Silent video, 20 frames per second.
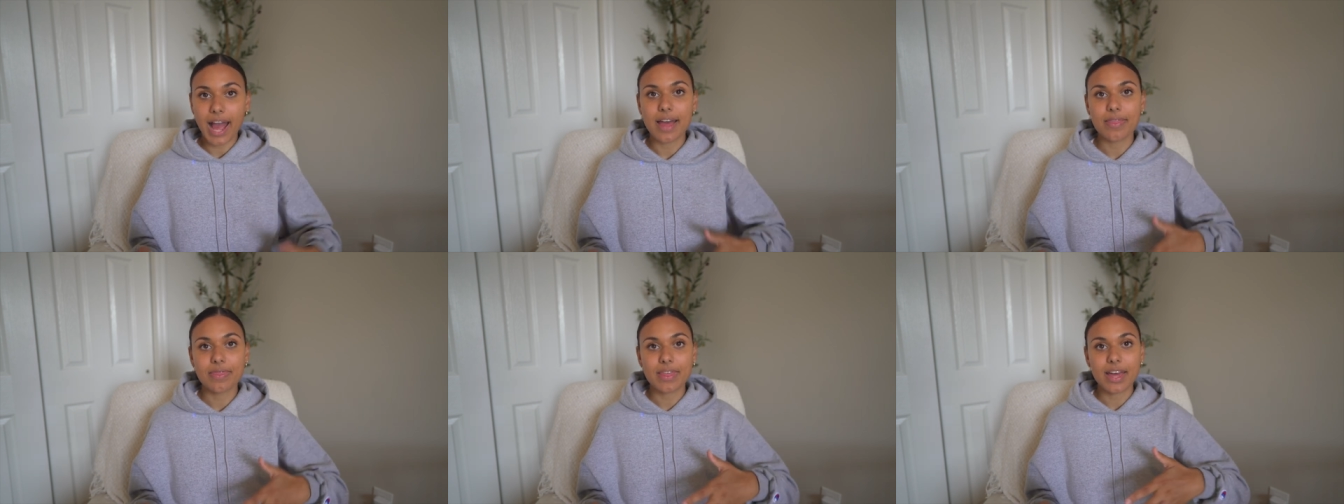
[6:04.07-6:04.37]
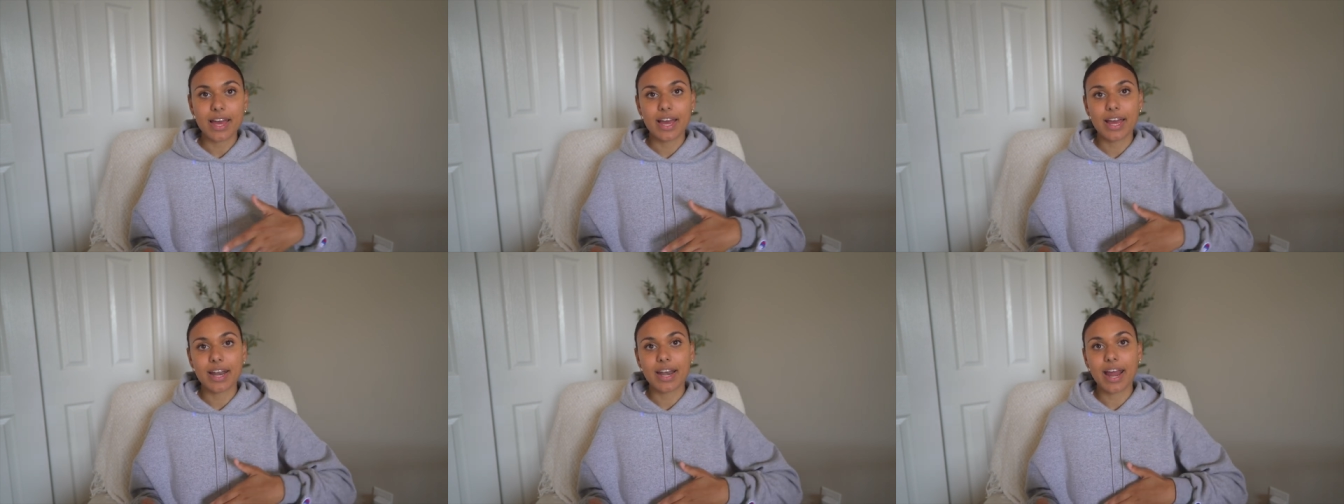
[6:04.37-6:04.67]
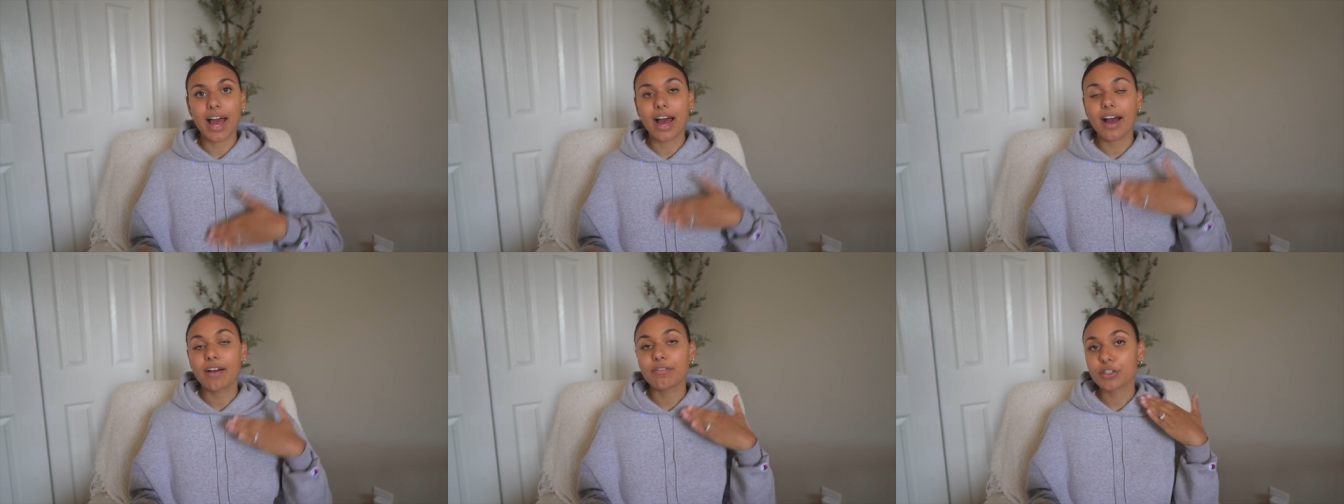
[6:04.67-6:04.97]
And then
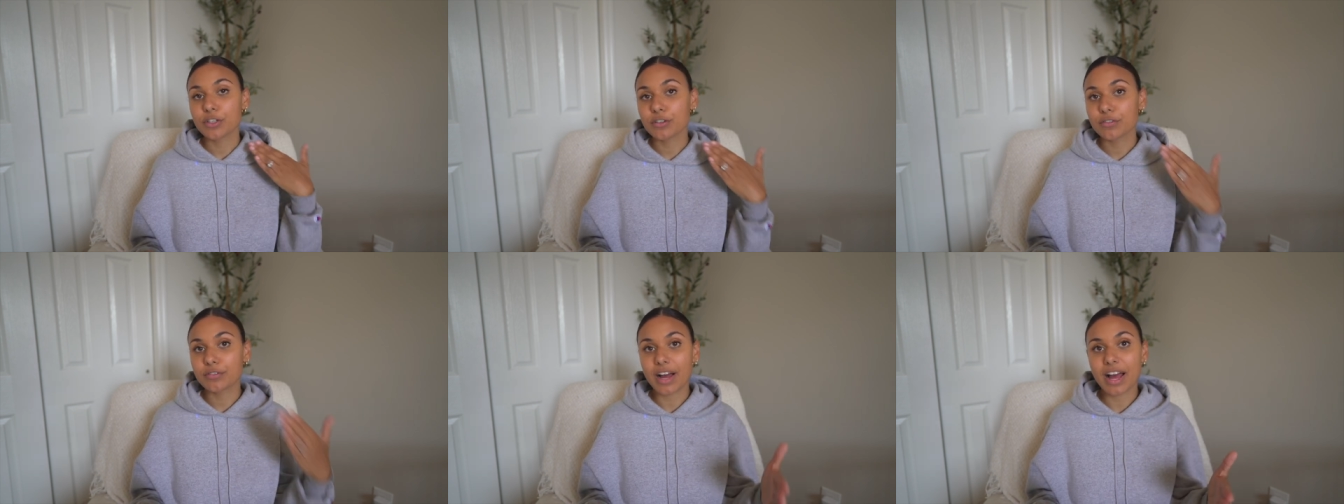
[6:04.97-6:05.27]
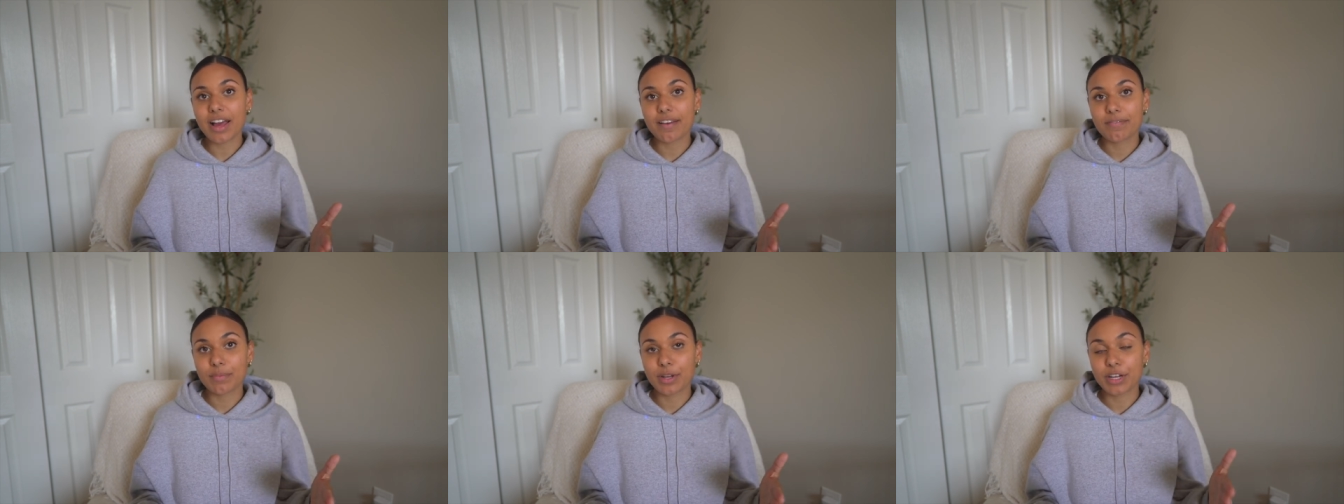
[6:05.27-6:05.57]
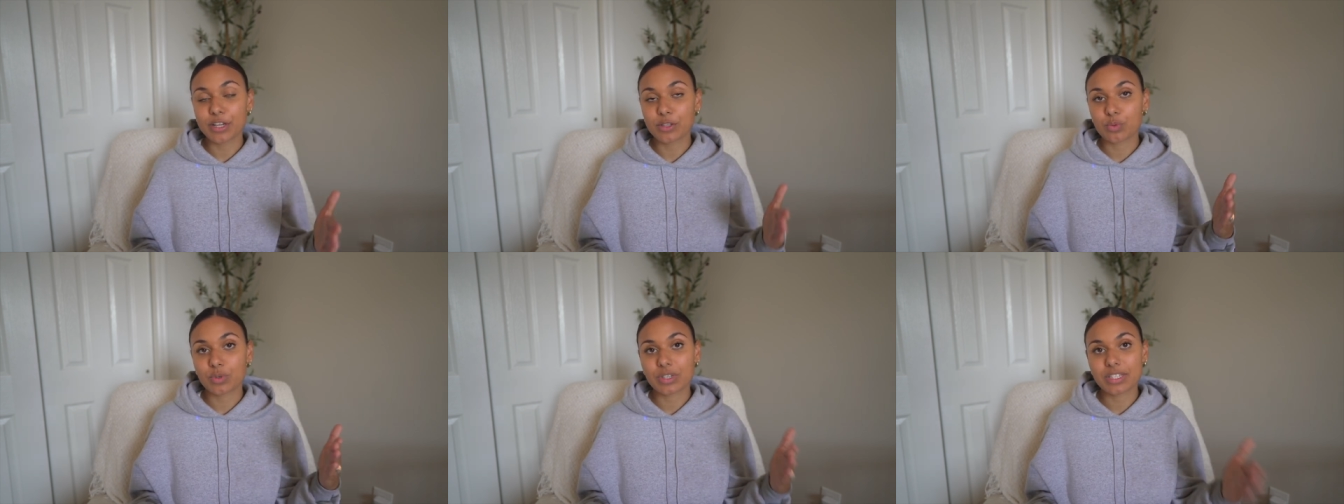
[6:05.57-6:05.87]
after 5
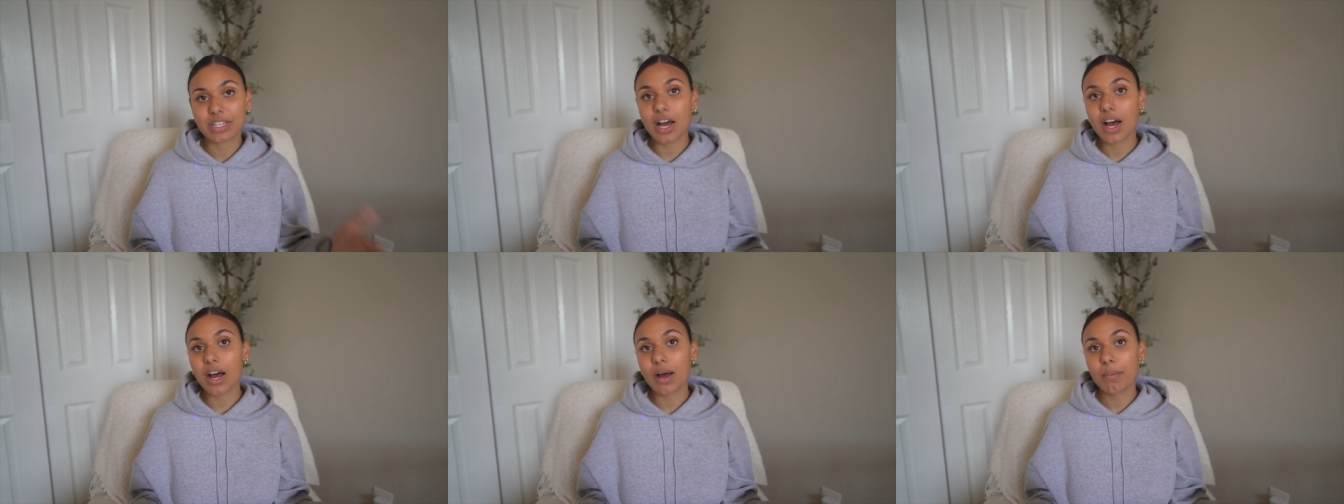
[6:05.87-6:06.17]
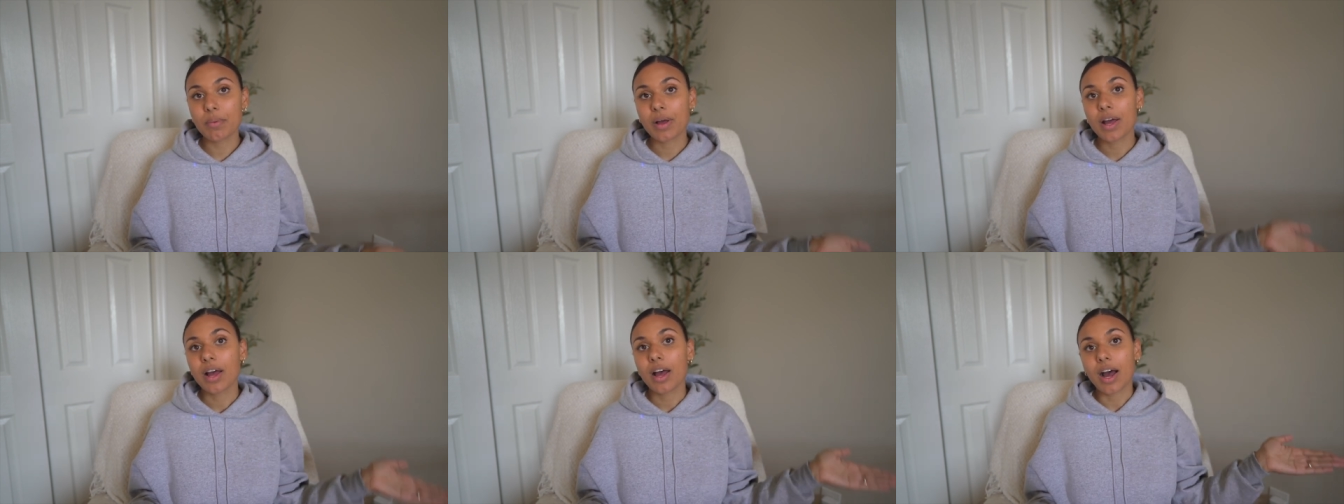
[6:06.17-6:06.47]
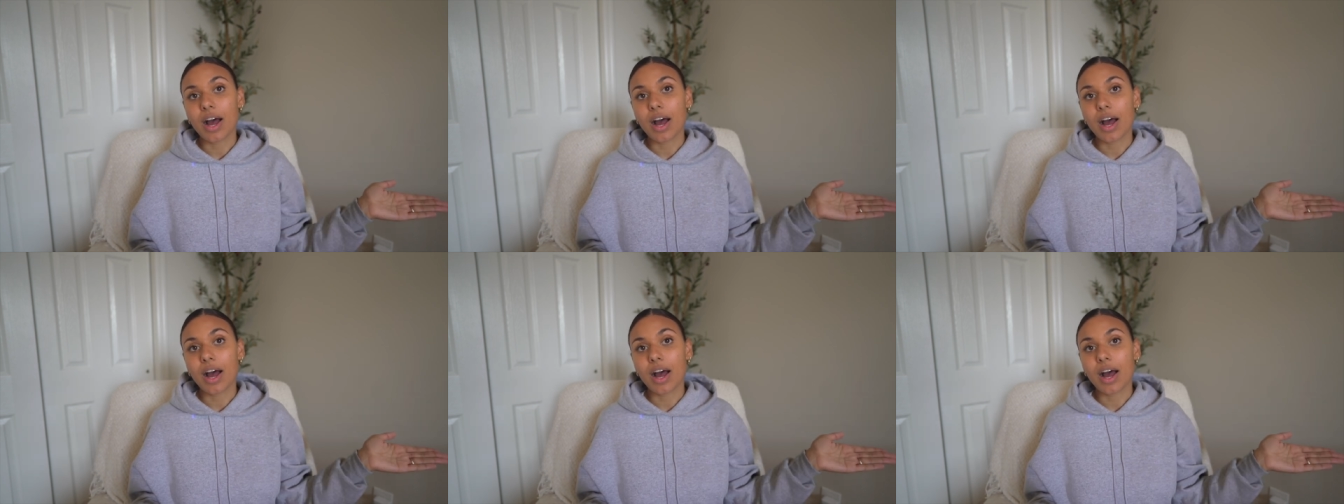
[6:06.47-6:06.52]
minutes was up,